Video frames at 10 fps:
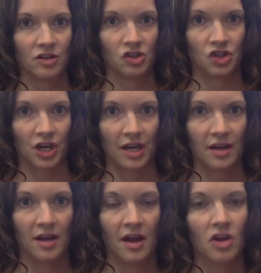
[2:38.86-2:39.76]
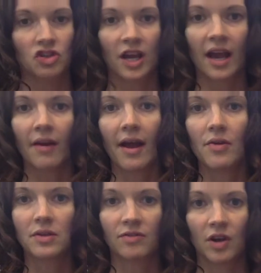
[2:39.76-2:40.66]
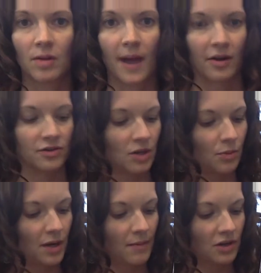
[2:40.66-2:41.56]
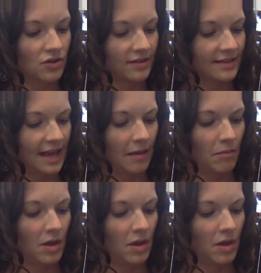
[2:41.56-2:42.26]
G. Check out how those finger patterns are pretty much the same.